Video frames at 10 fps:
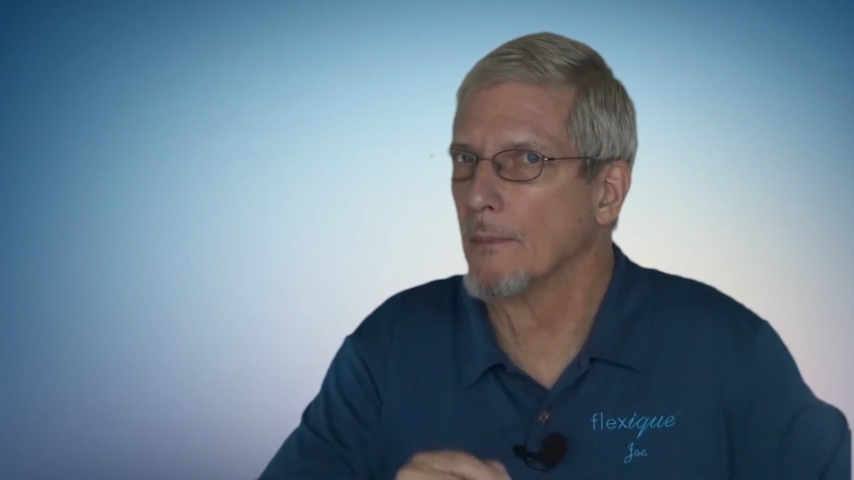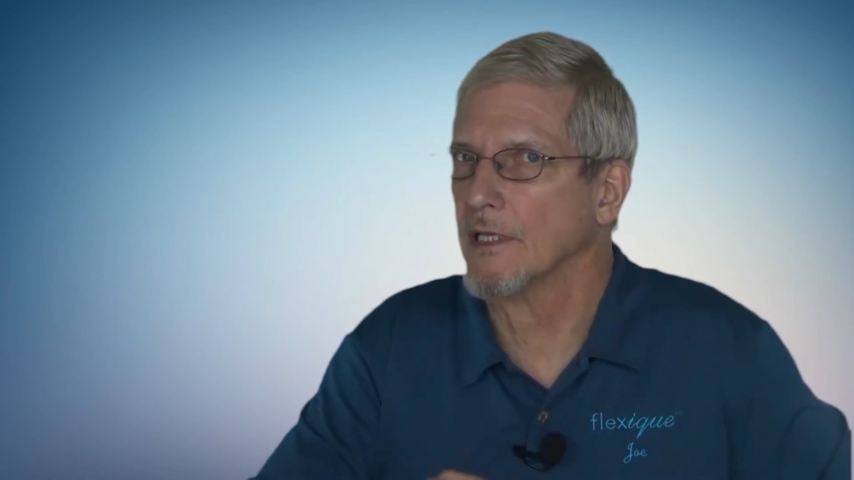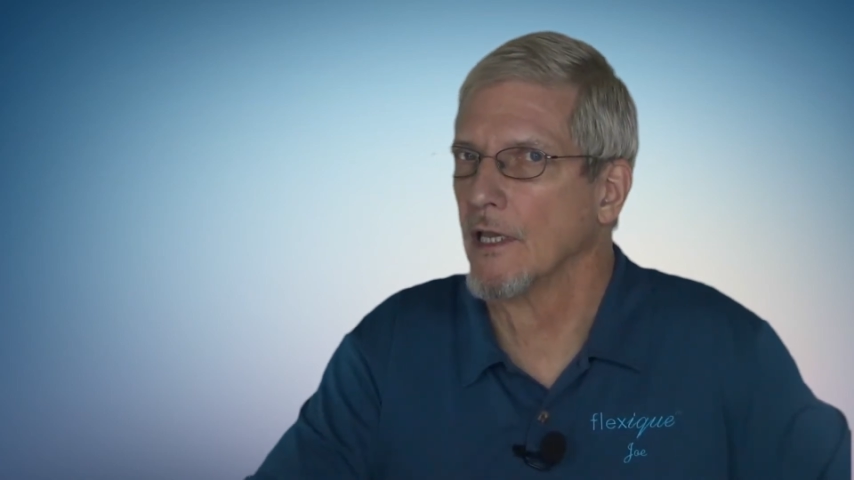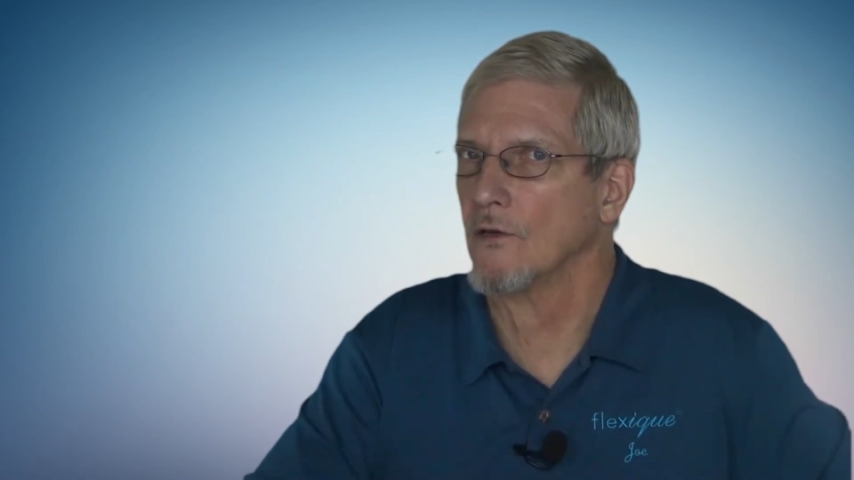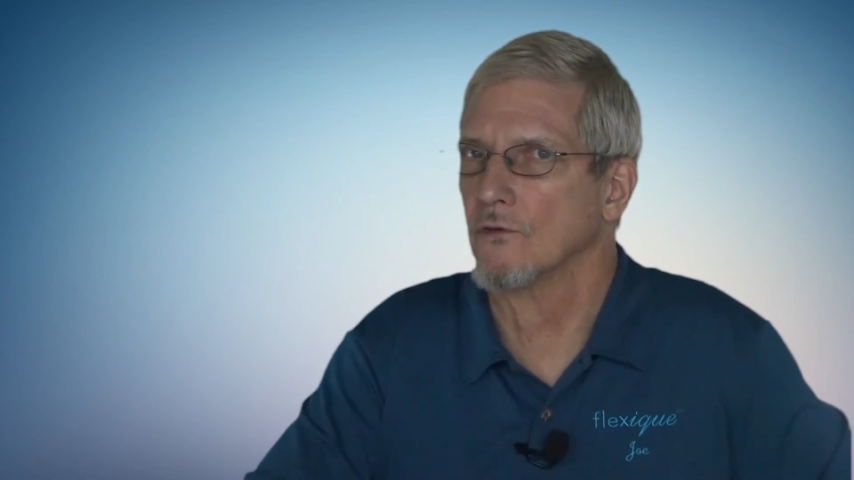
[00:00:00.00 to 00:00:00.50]

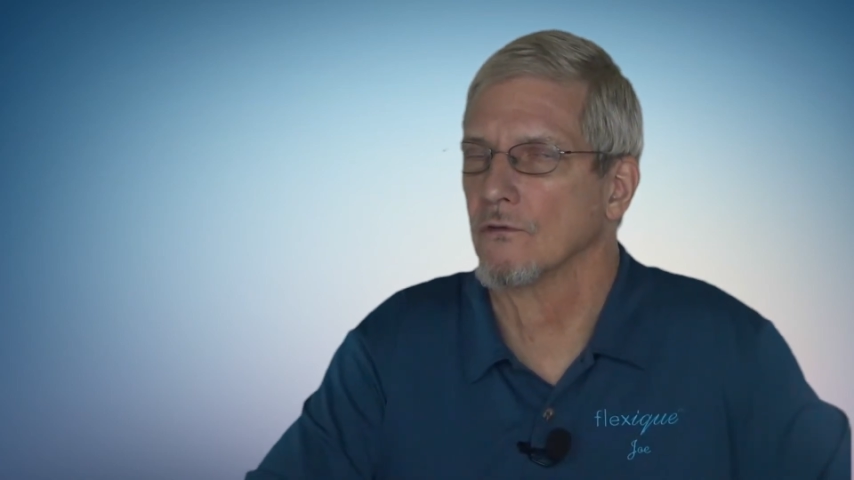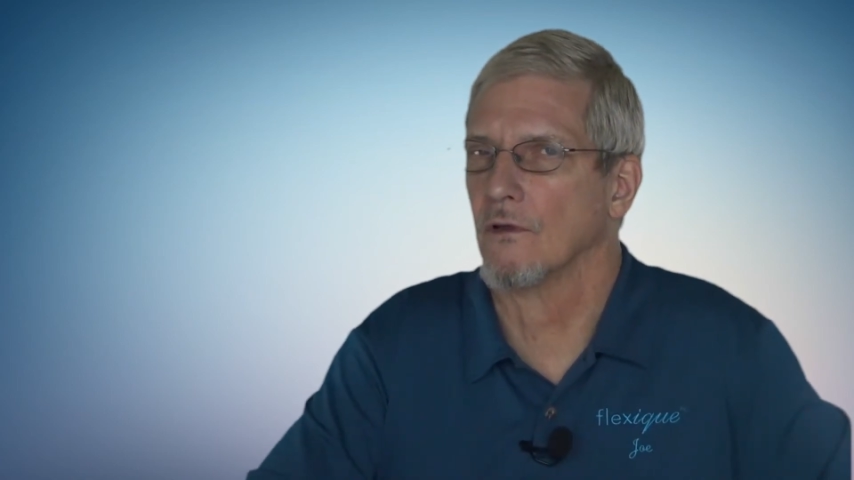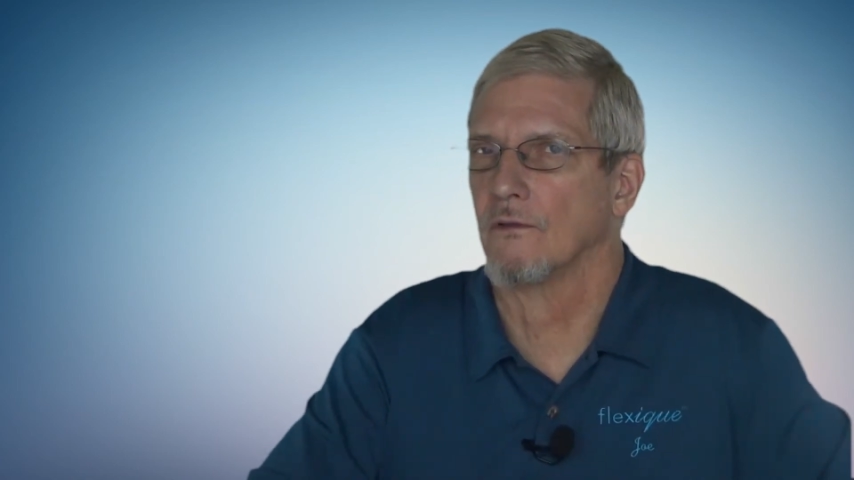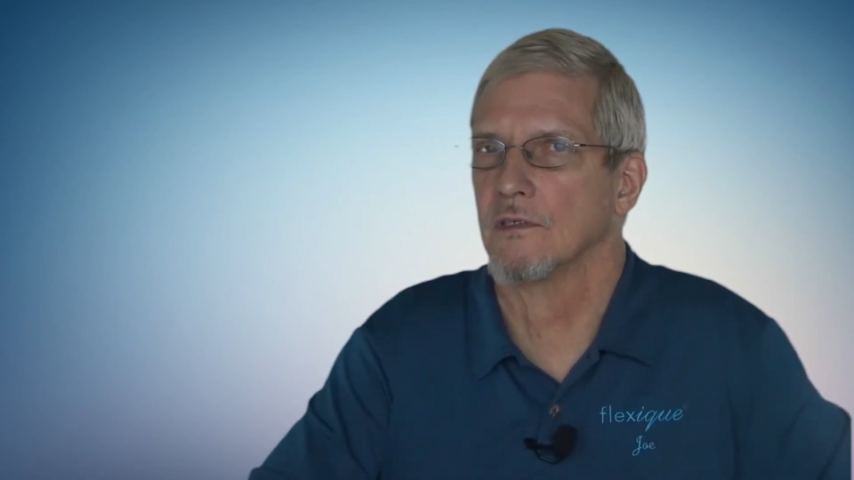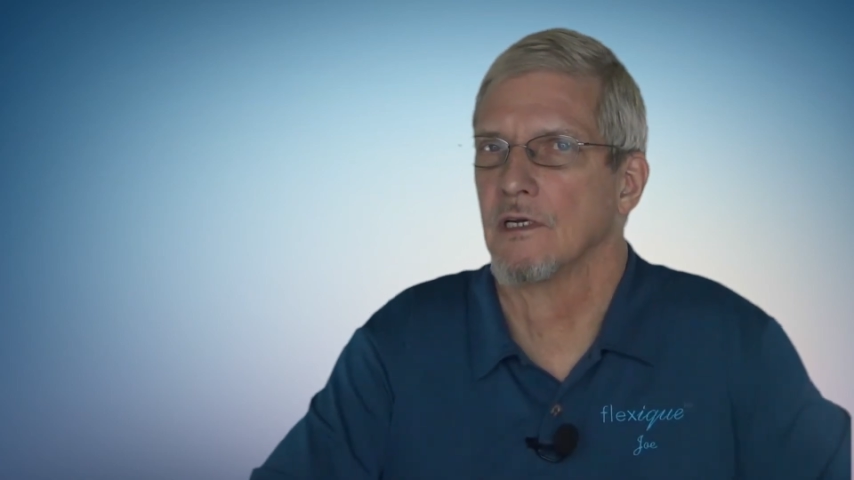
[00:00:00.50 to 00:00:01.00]
applications
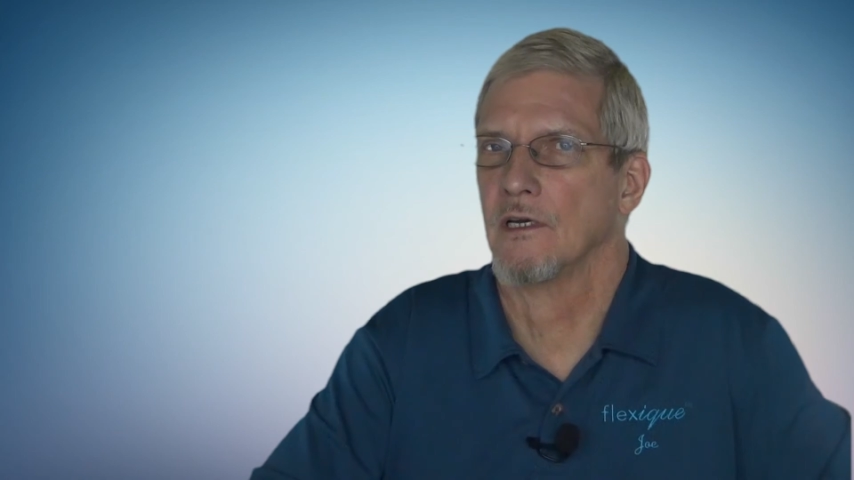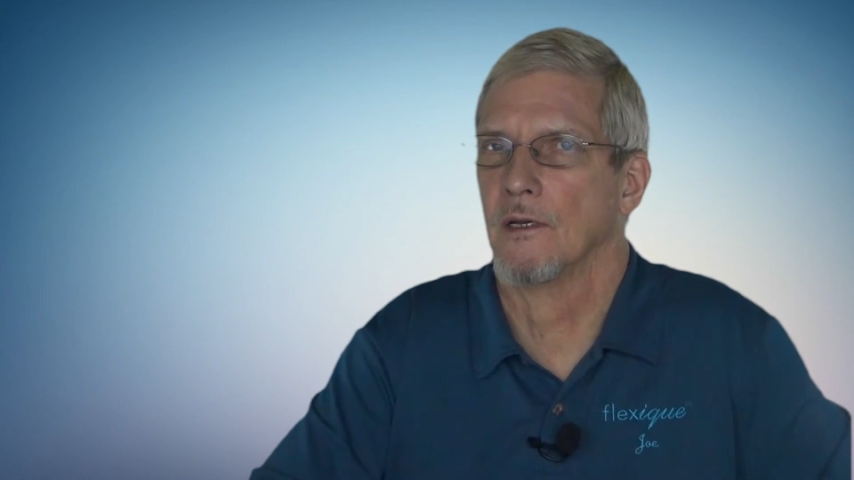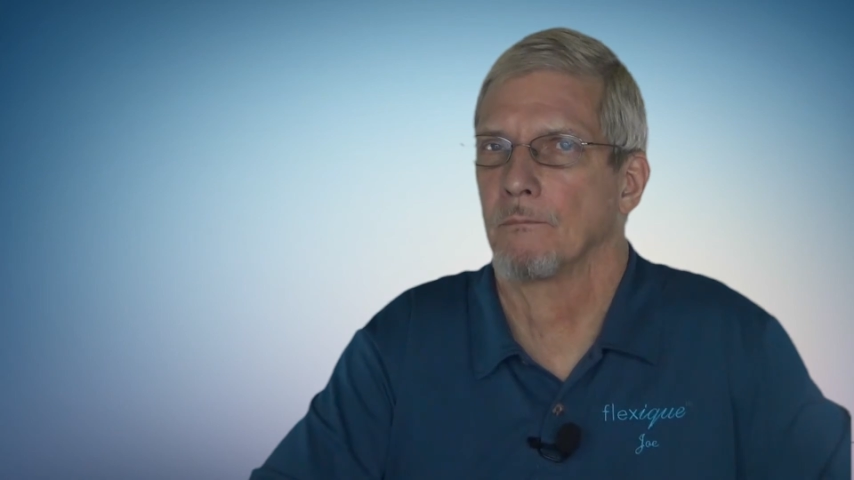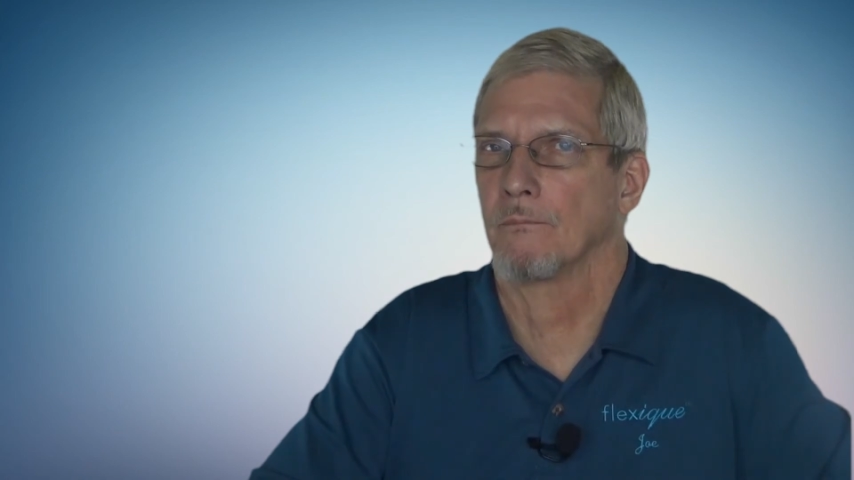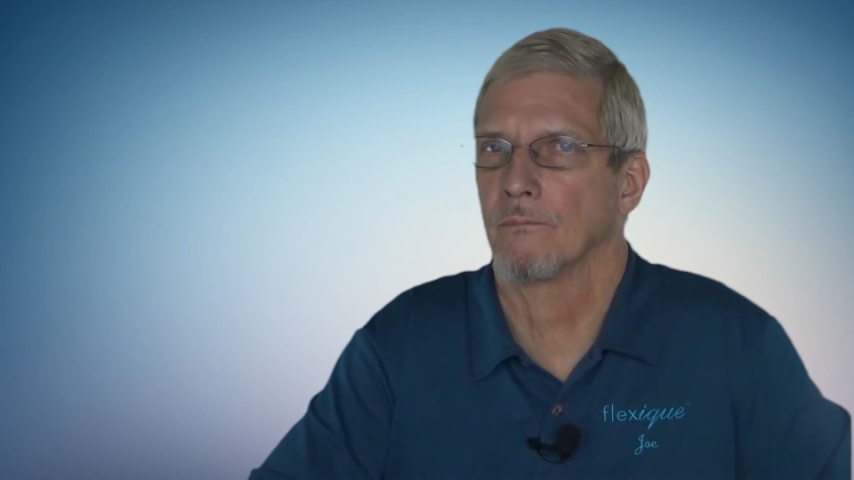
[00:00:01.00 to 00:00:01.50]
all the time.